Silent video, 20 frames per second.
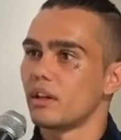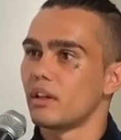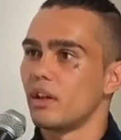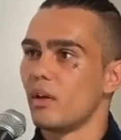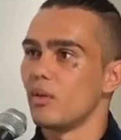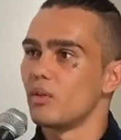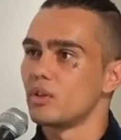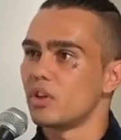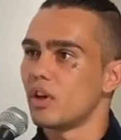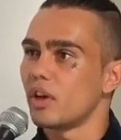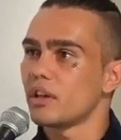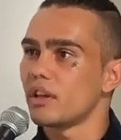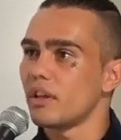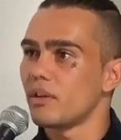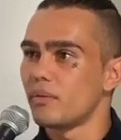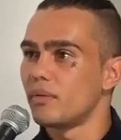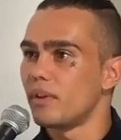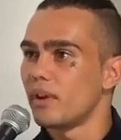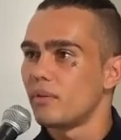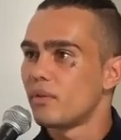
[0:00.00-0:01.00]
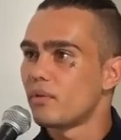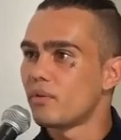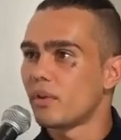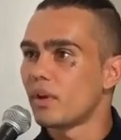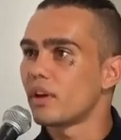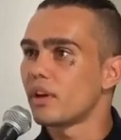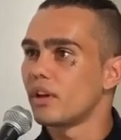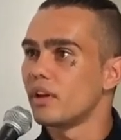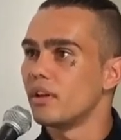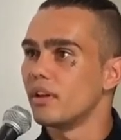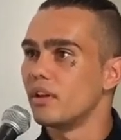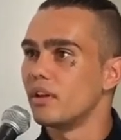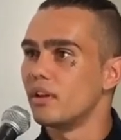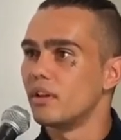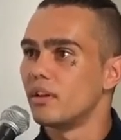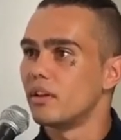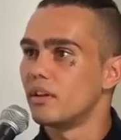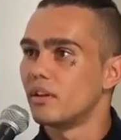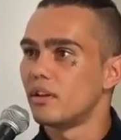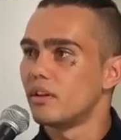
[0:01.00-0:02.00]
it was like they've never
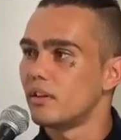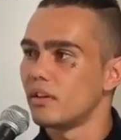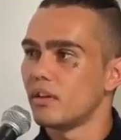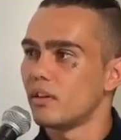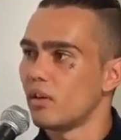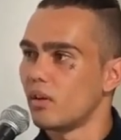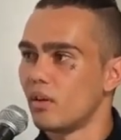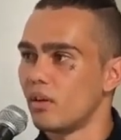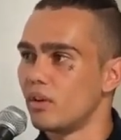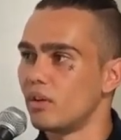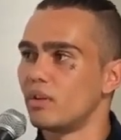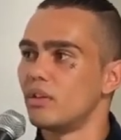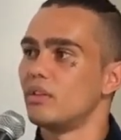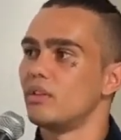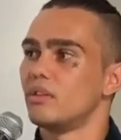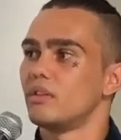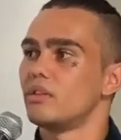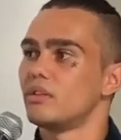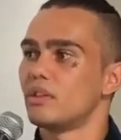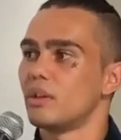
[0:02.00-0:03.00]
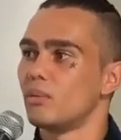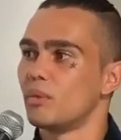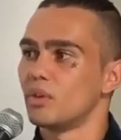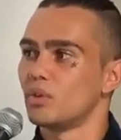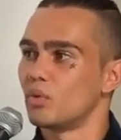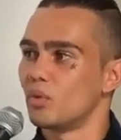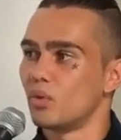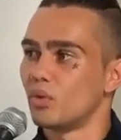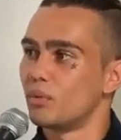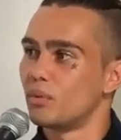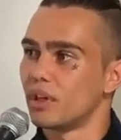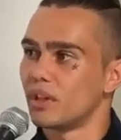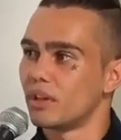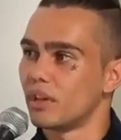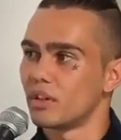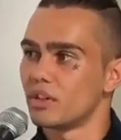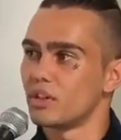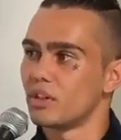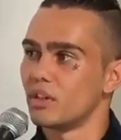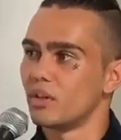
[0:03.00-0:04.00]
fucking heard someone talk about
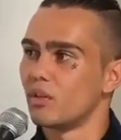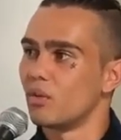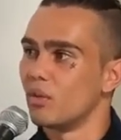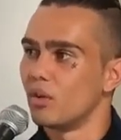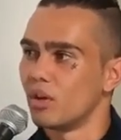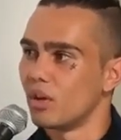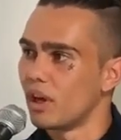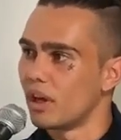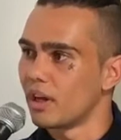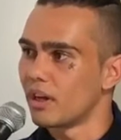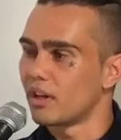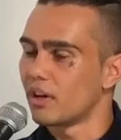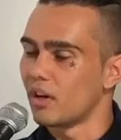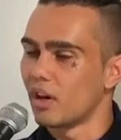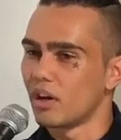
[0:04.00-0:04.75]
that shit, or like,